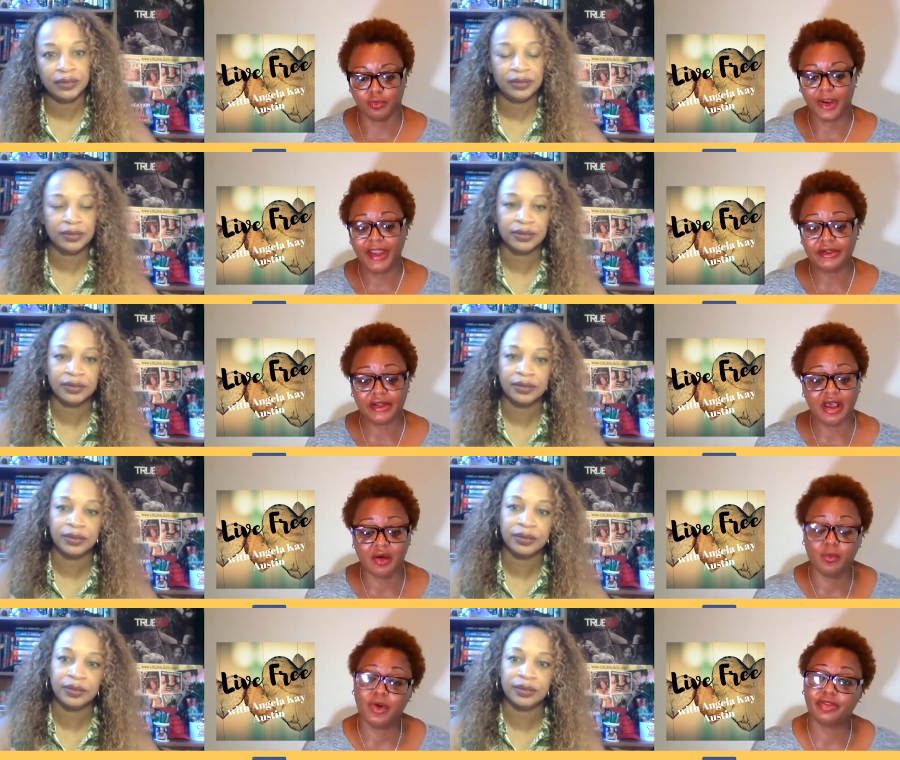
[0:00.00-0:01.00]
Speaker 1: right
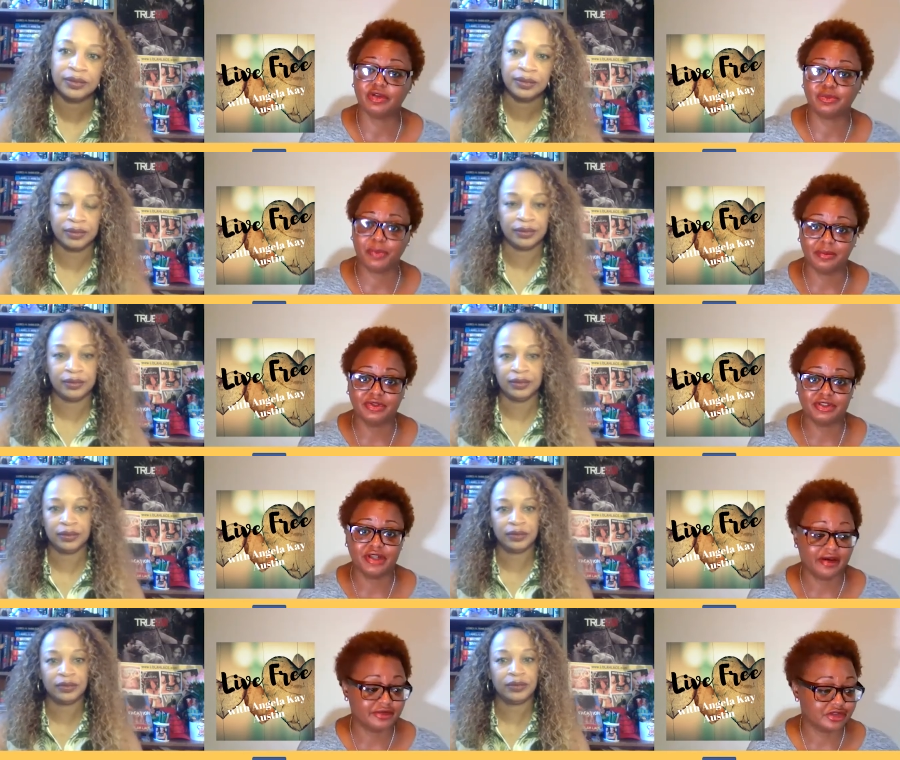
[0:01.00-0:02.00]
now what those
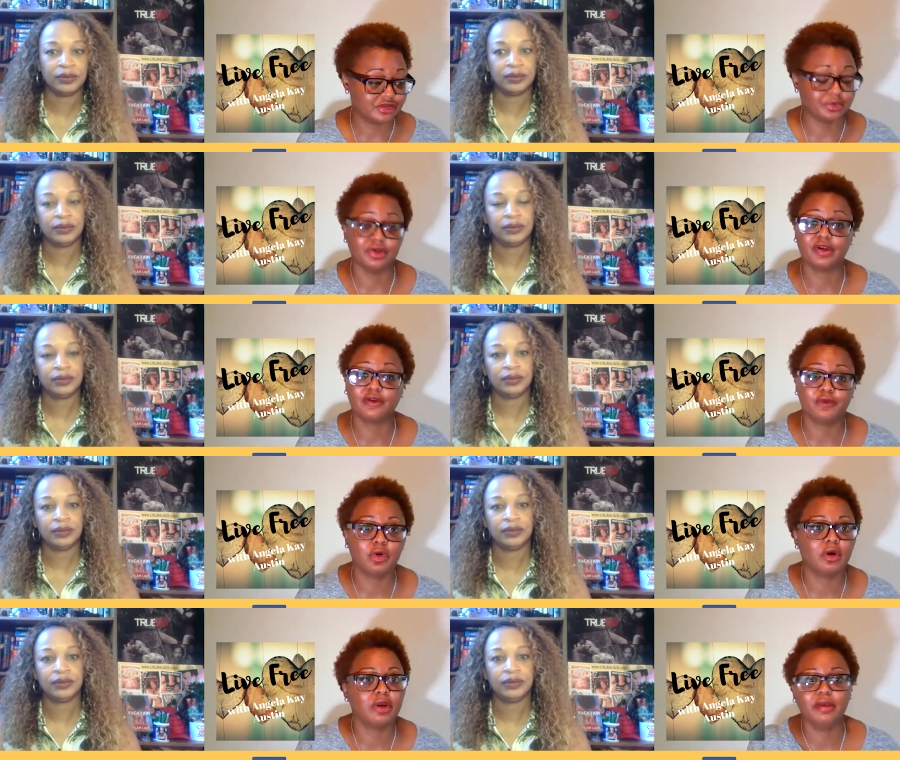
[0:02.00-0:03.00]
publishing houses were looking
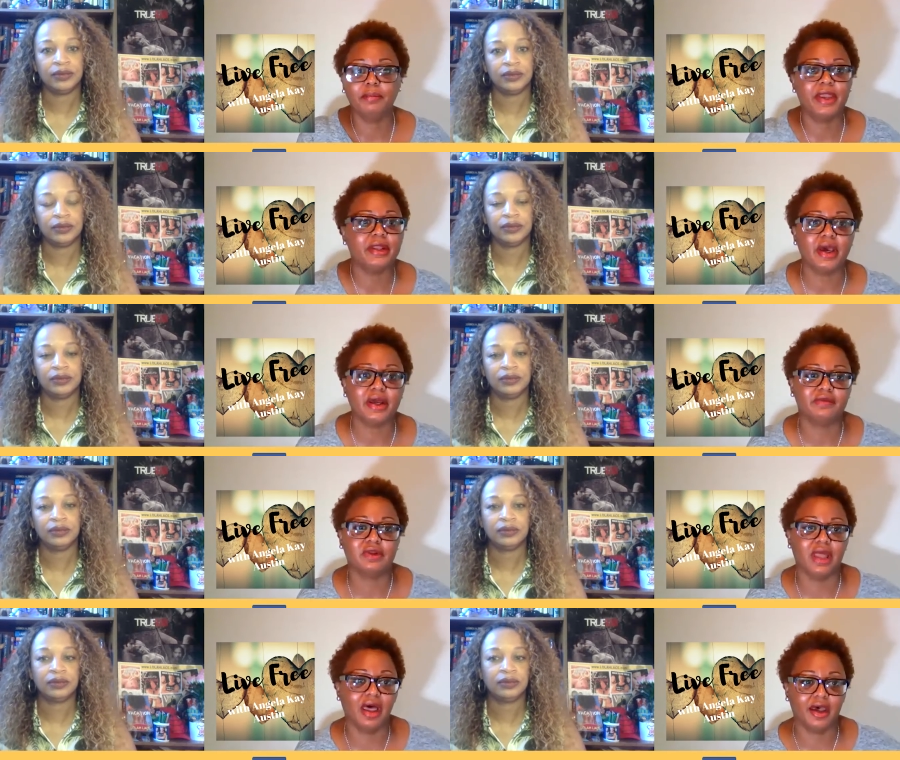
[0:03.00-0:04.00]
for it may not have
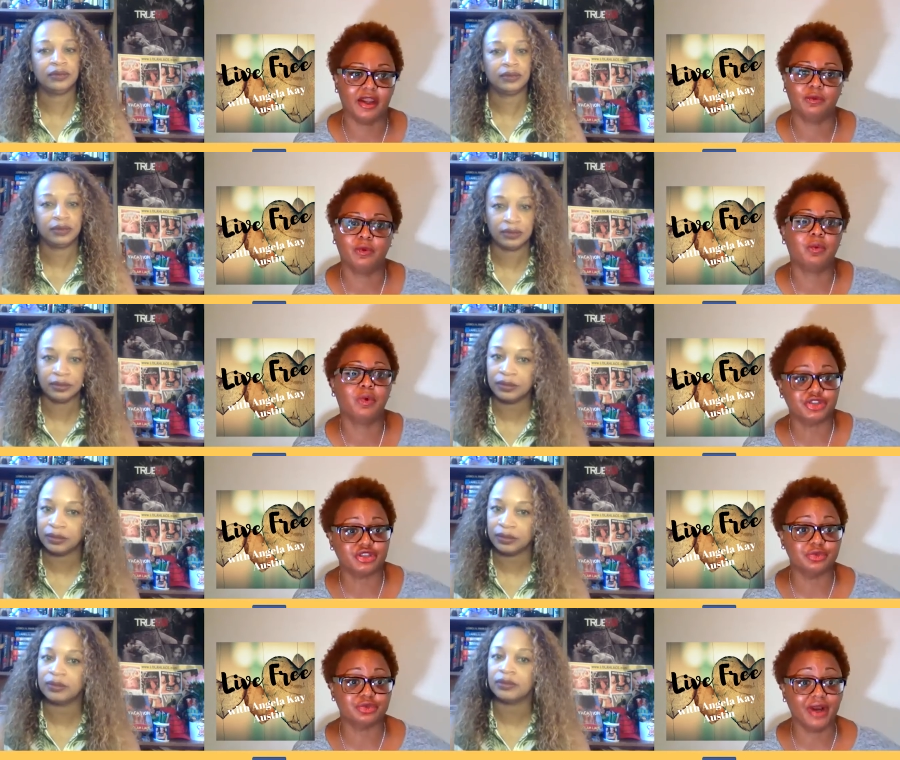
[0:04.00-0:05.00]
aligned with what
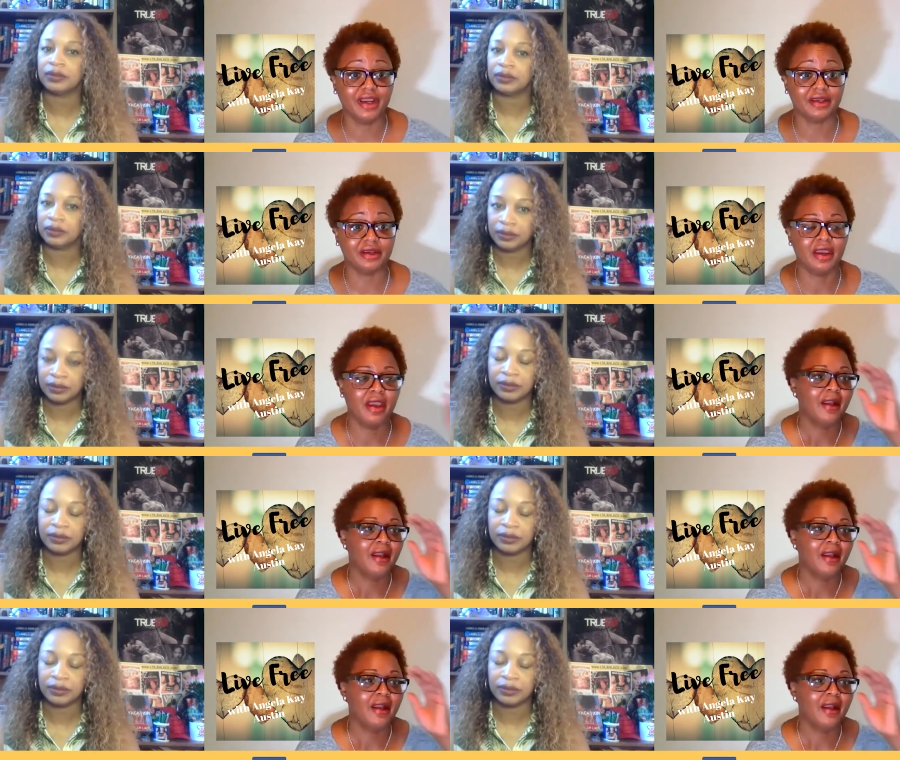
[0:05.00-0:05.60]
she was writing